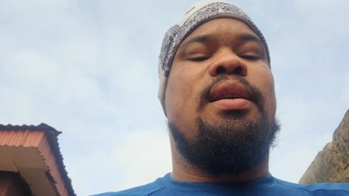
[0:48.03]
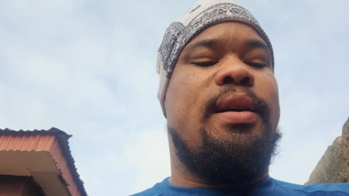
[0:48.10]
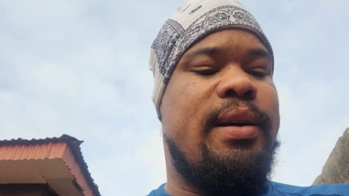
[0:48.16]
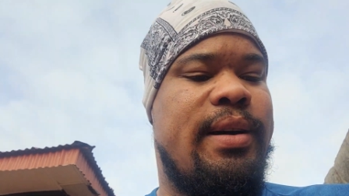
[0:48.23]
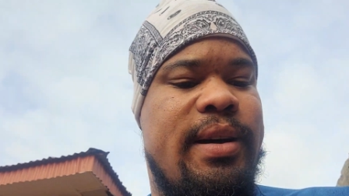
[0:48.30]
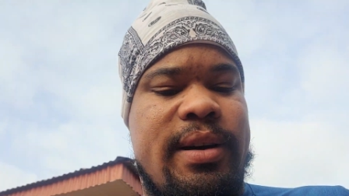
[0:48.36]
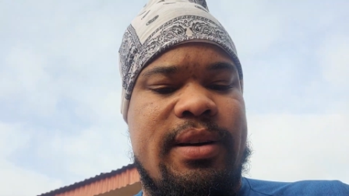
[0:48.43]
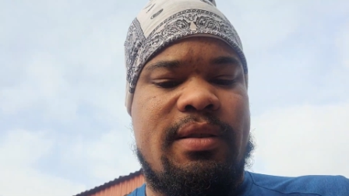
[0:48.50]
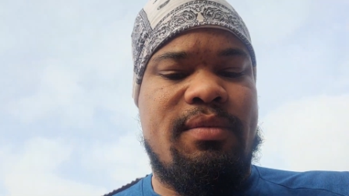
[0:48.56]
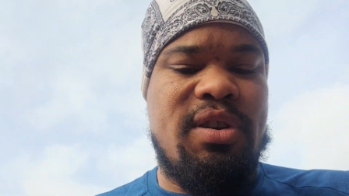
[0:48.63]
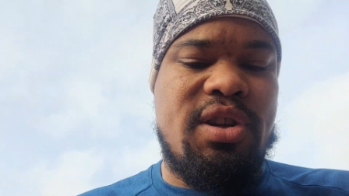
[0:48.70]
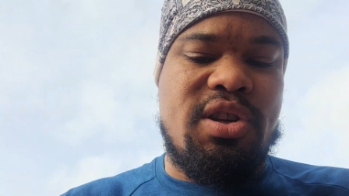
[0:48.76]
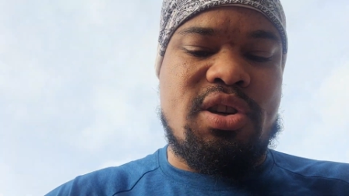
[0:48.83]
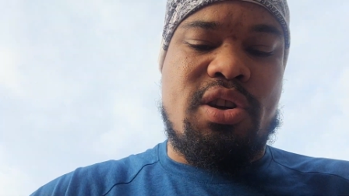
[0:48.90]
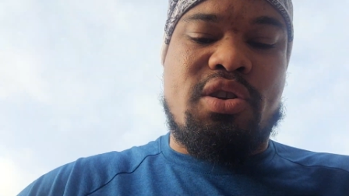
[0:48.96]
Let me
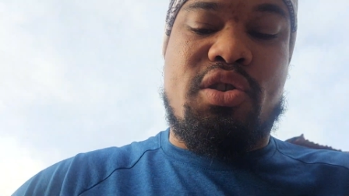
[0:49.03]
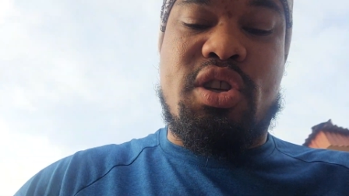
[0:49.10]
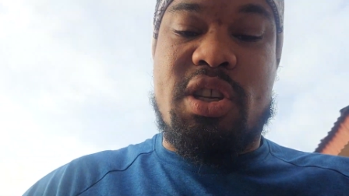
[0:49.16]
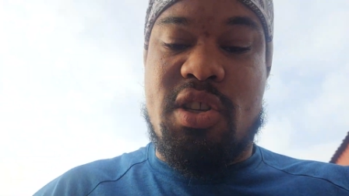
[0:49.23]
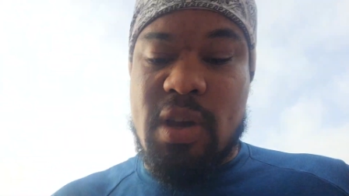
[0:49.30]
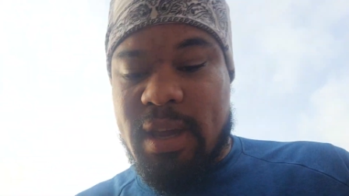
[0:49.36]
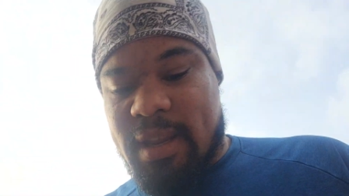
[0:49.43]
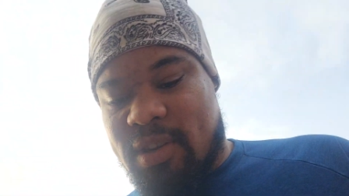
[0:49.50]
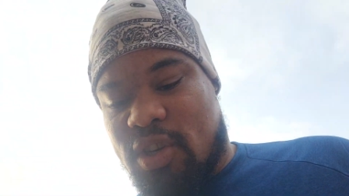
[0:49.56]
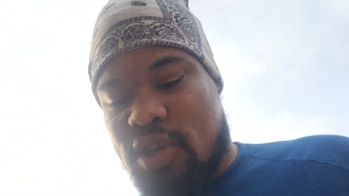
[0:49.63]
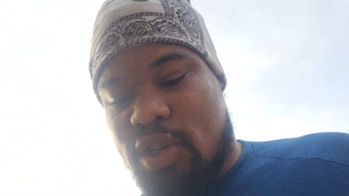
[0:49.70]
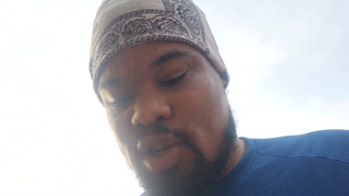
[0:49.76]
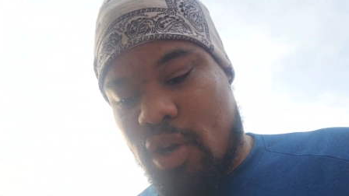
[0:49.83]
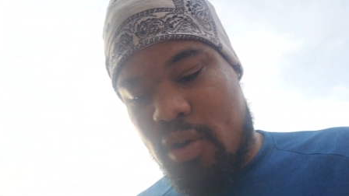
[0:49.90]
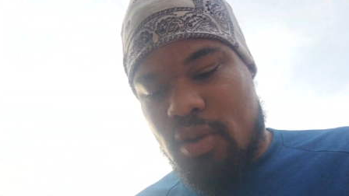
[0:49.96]
show you, just so I can show